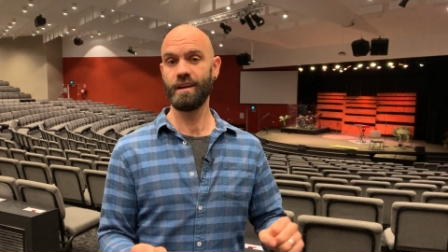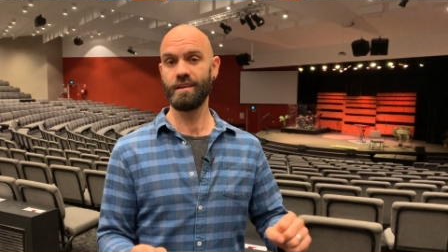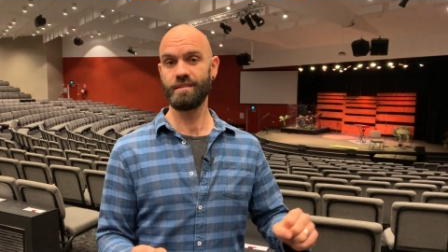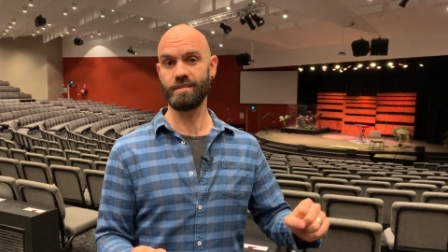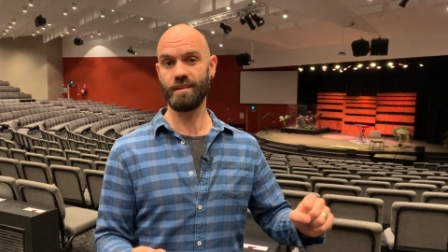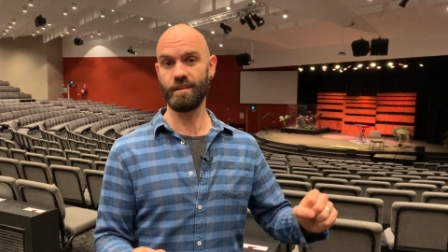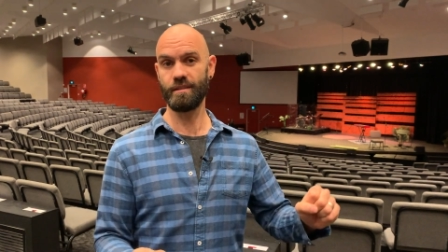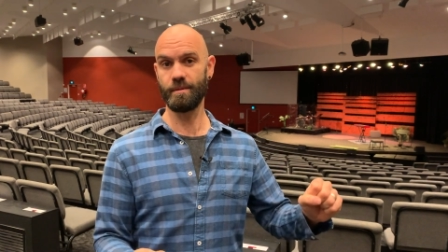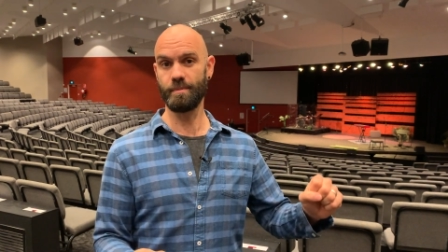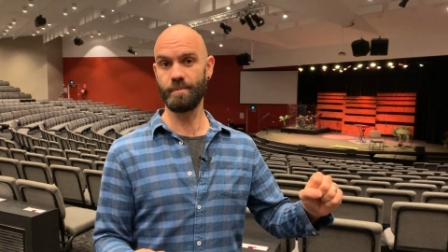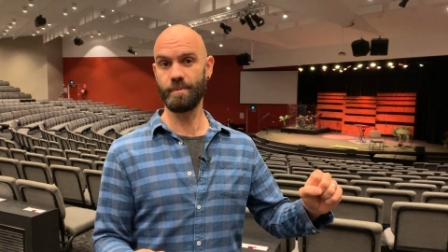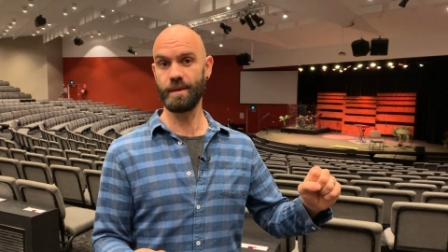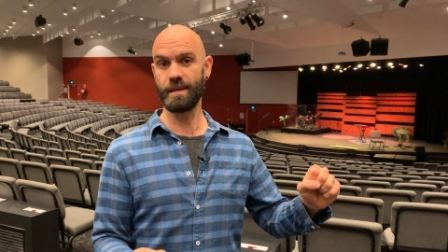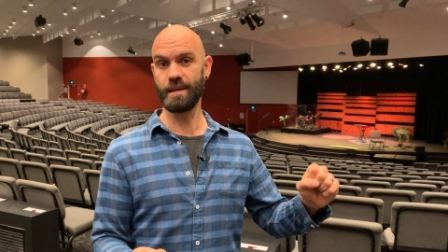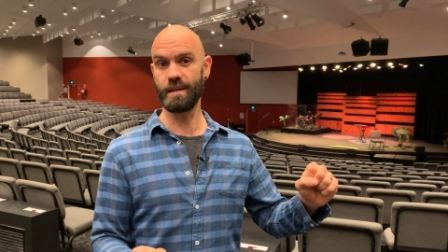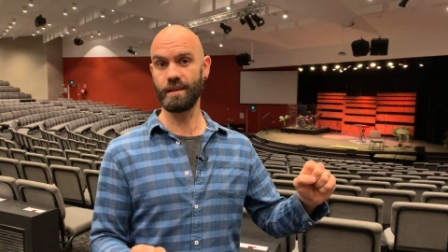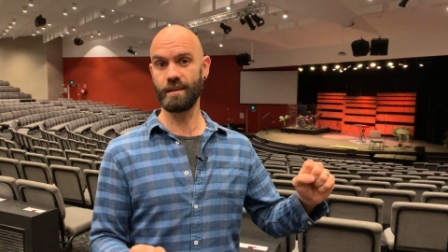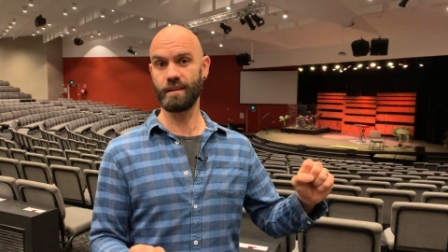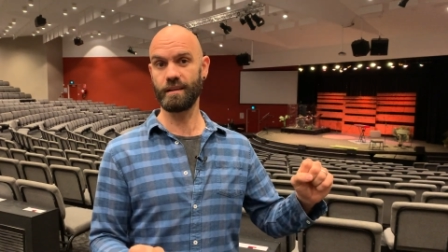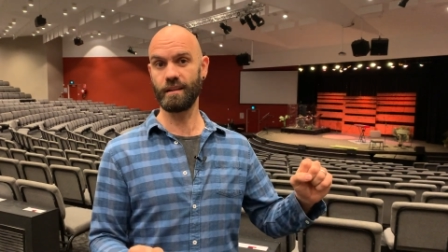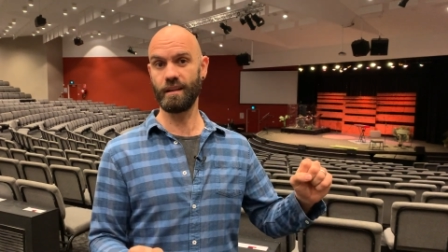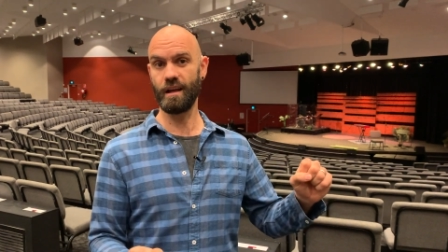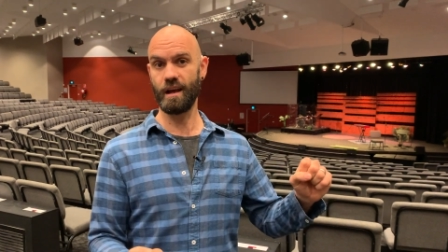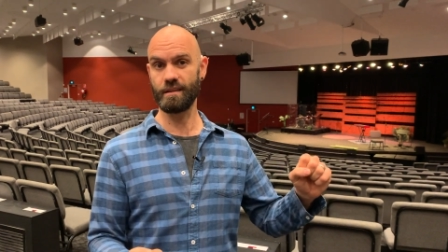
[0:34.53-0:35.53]
So there'll be
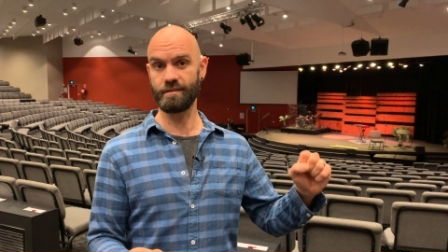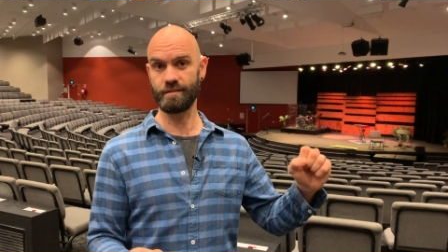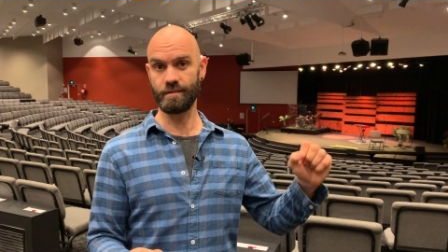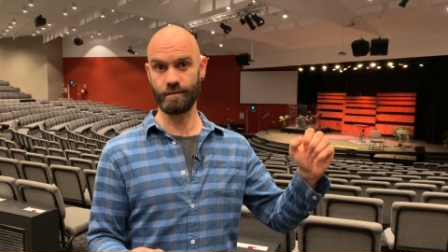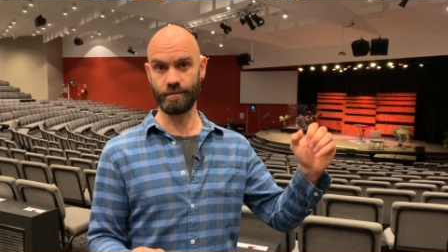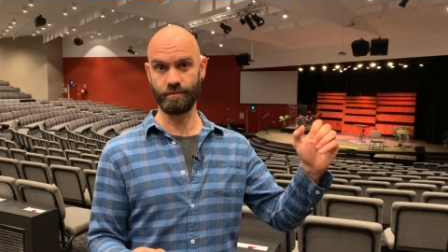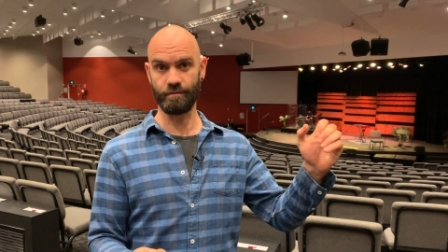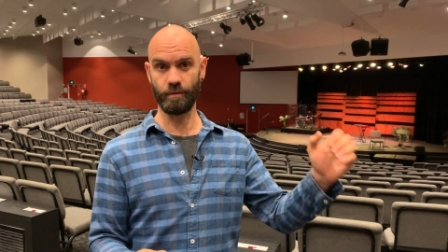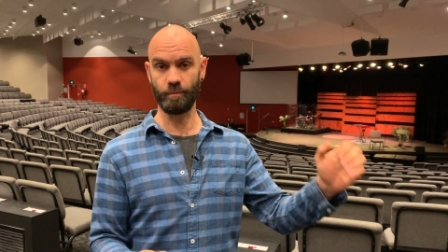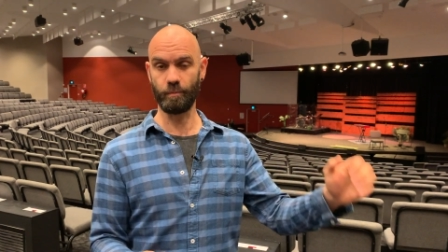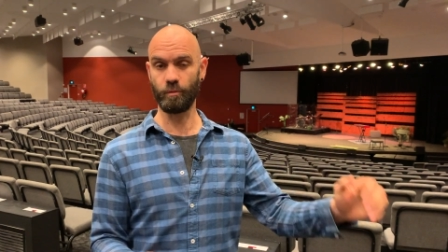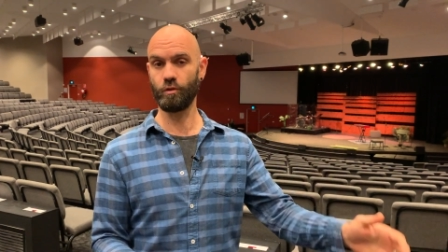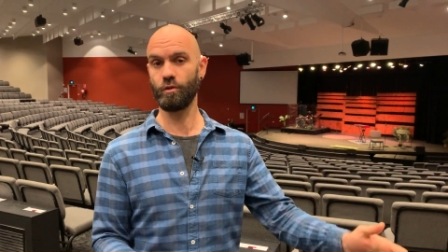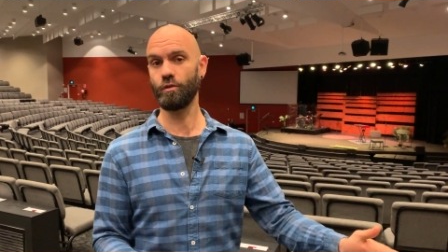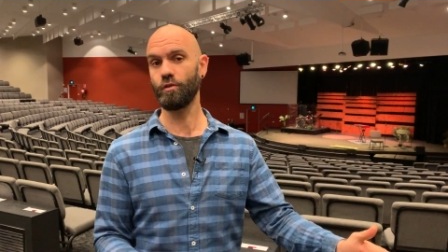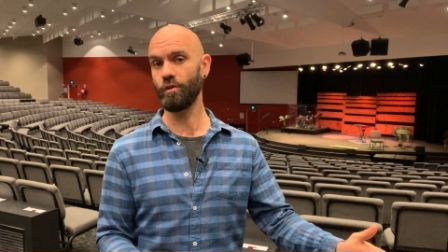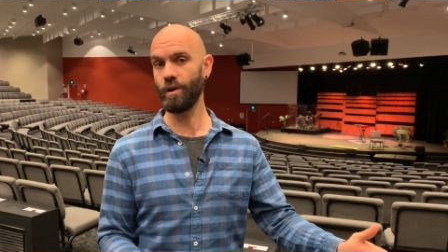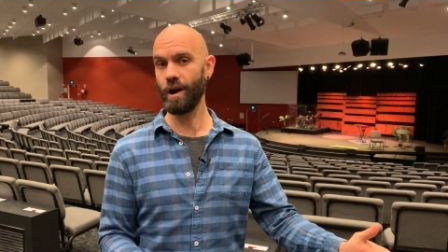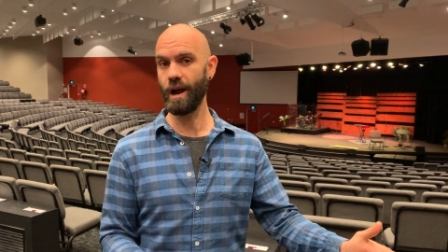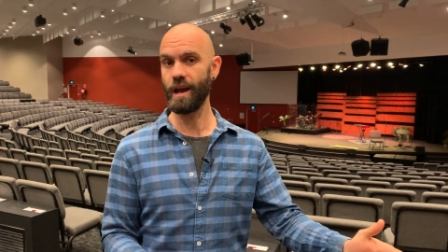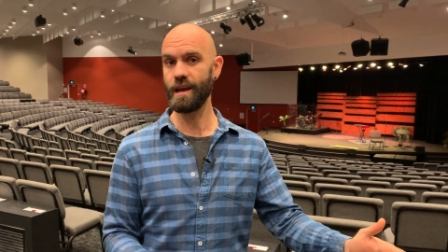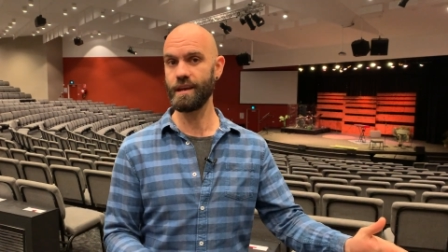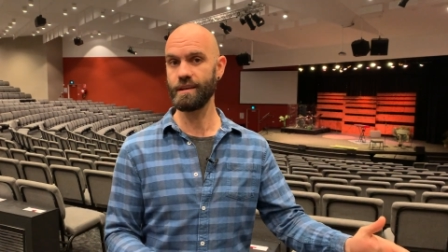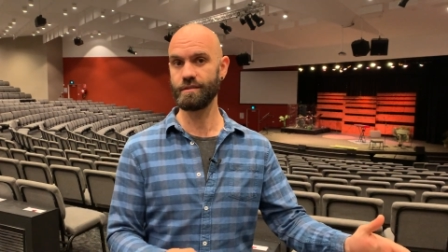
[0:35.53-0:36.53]
classes from
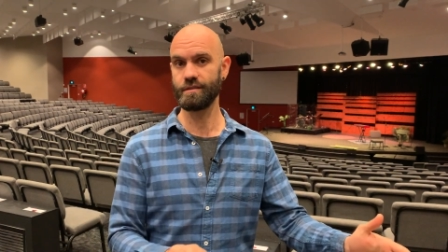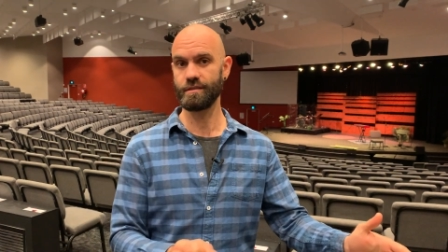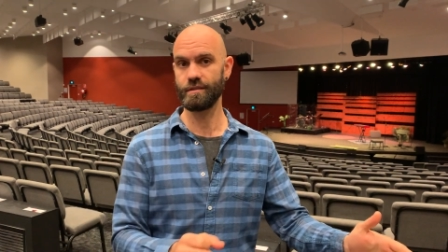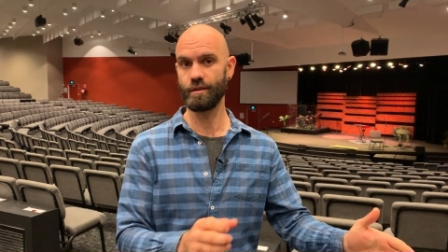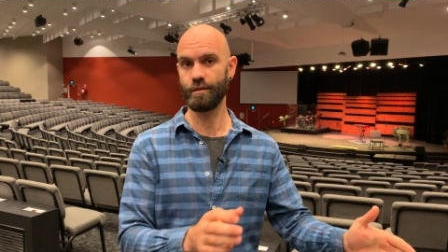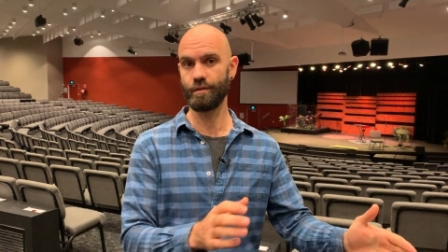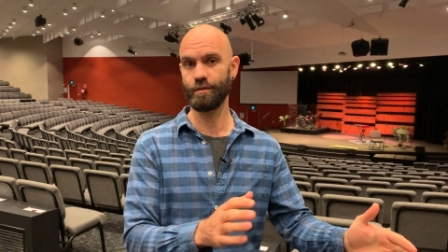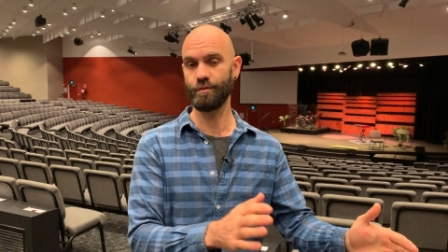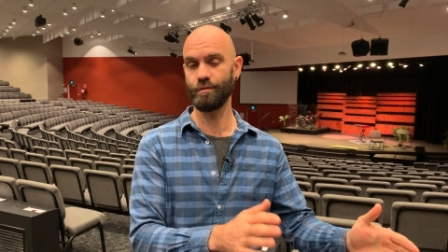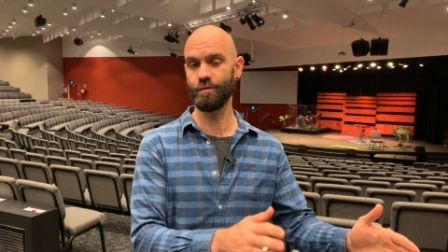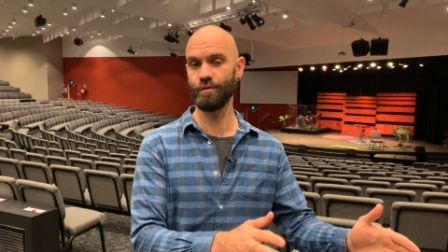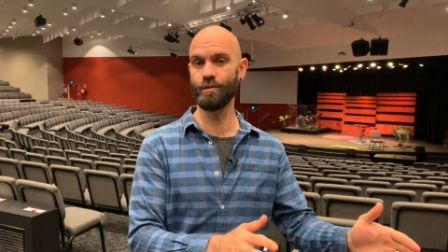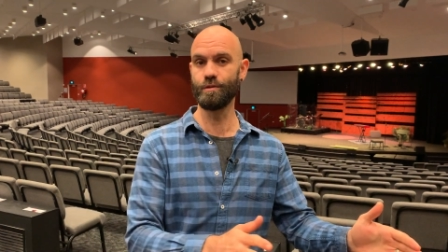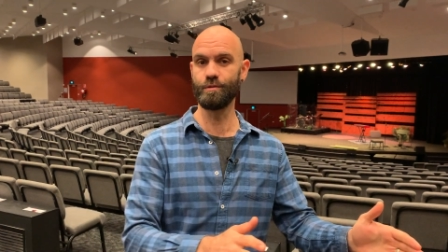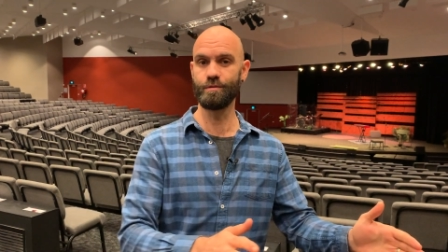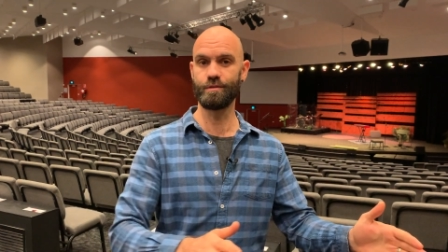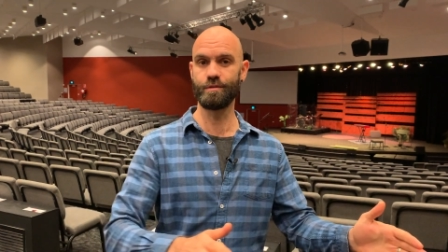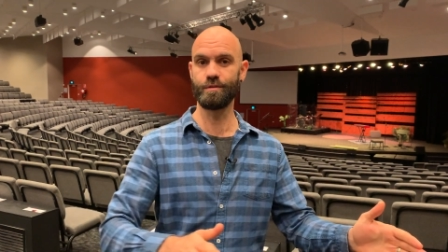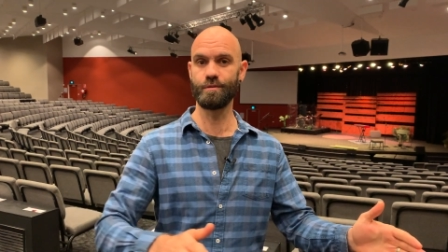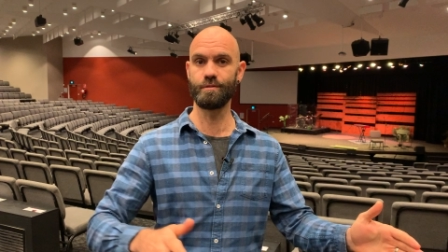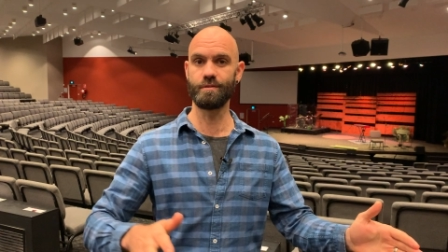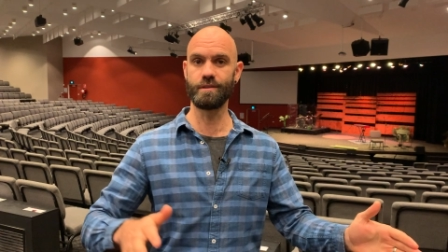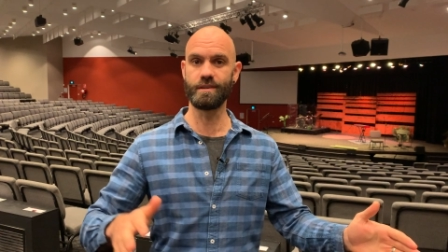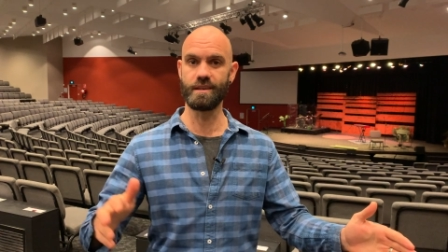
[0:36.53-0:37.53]
creche through
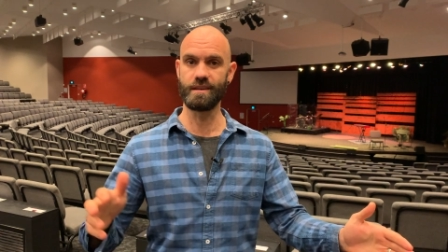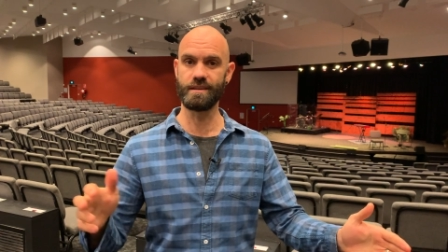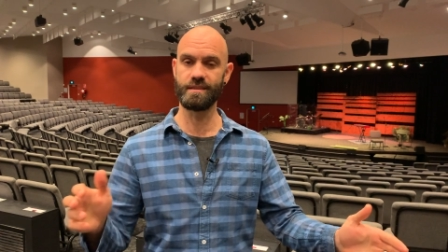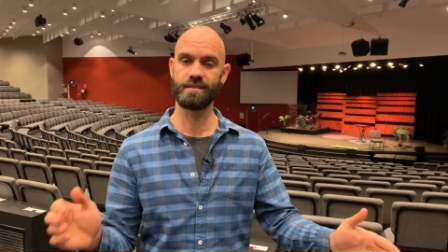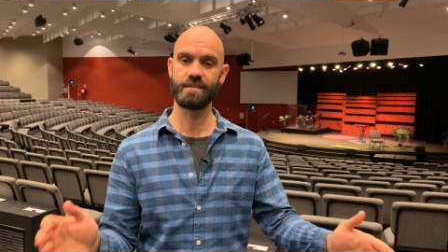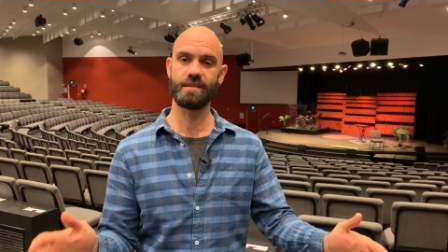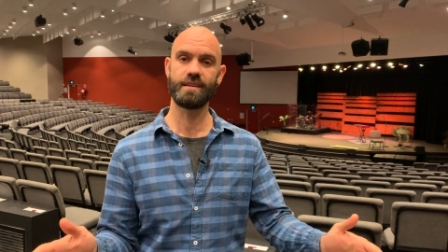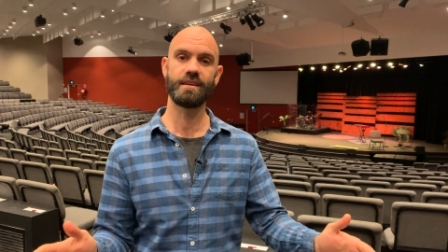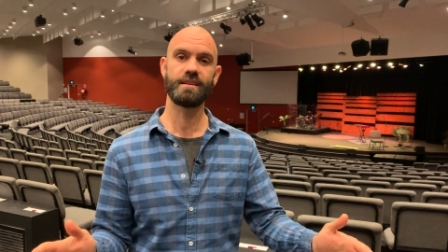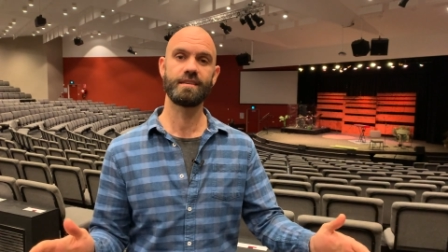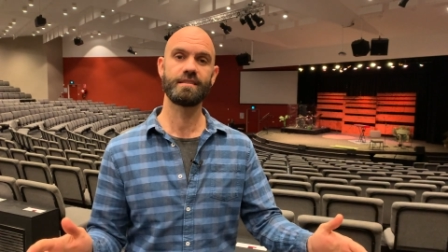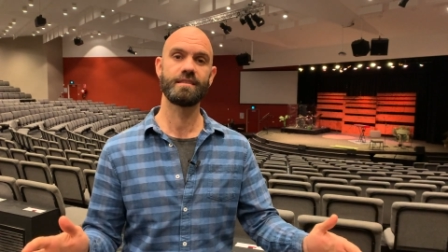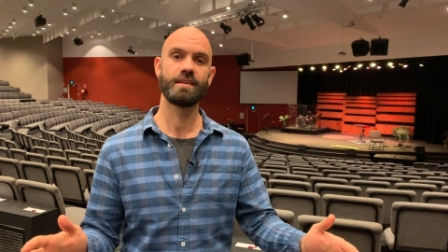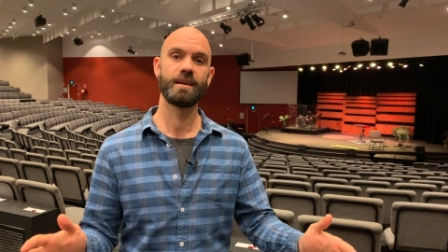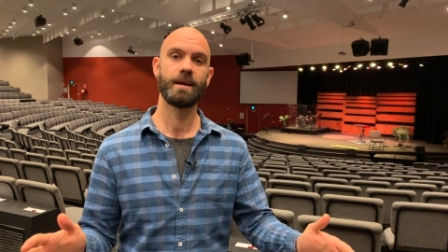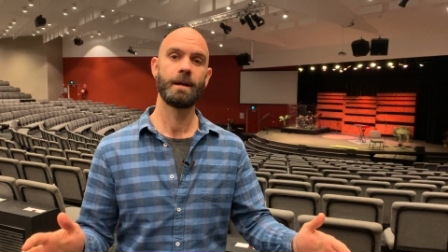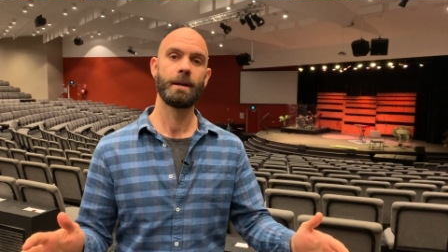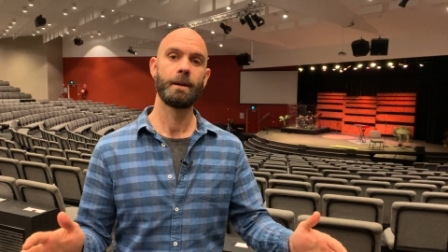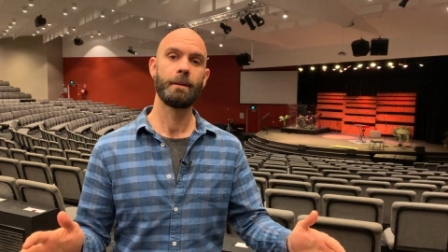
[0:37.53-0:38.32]
to year six.